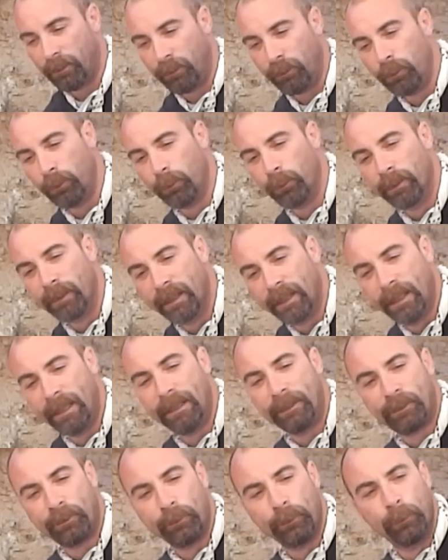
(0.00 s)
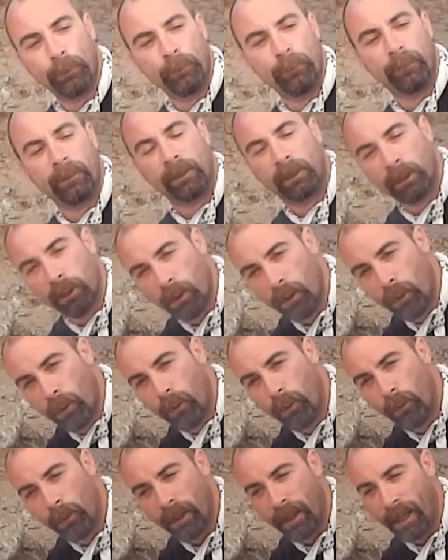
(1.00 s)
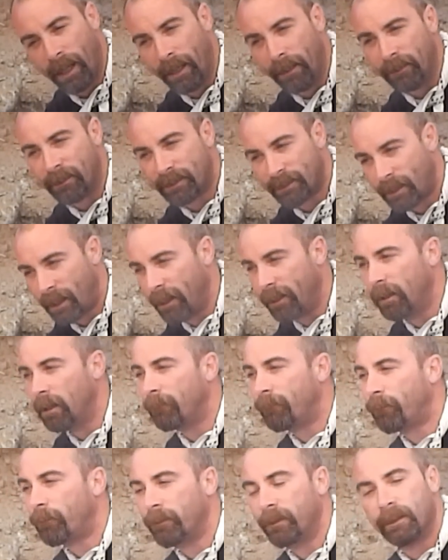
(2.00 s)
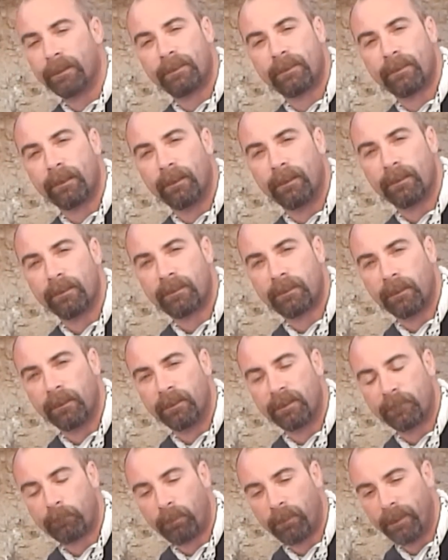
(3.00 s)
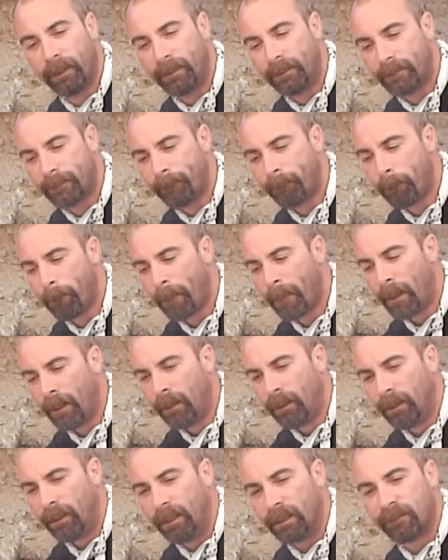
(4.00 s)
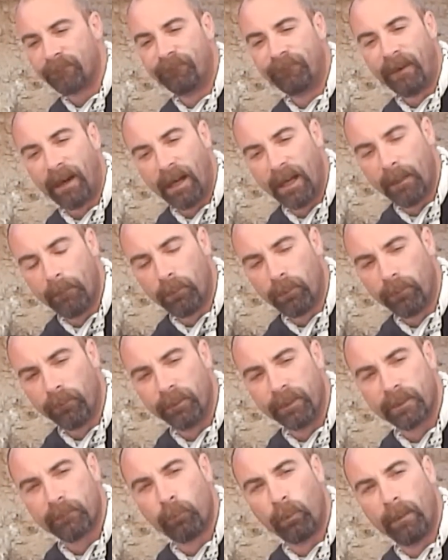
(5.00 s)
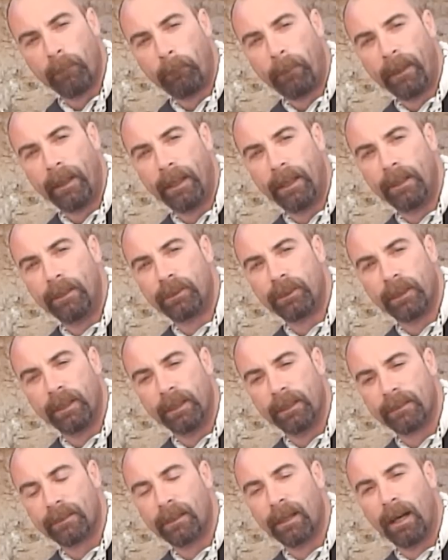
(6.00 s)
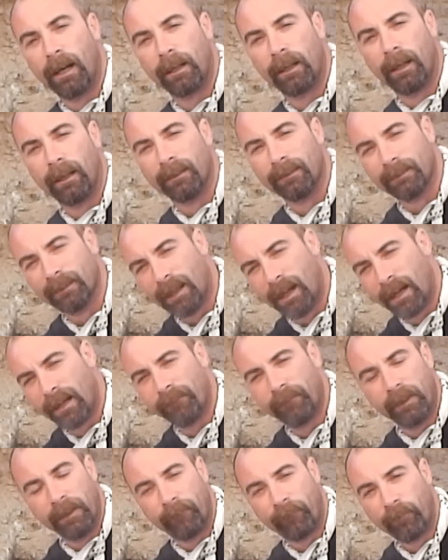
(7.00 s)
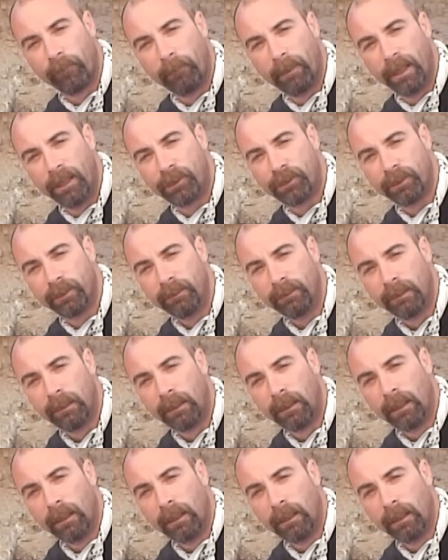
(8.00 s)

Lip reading: You need to go and sign up for this place. It's viable. This web page is got a lot of information.